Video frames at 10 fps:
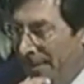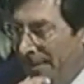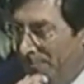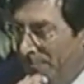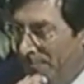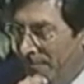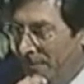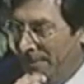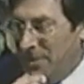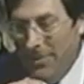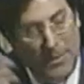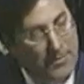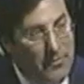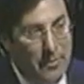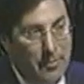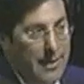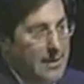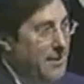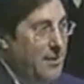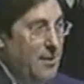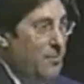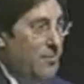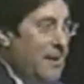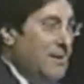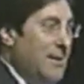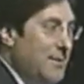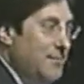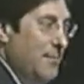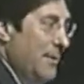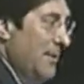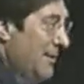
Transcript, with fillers: Um, some people have complained, you know, lately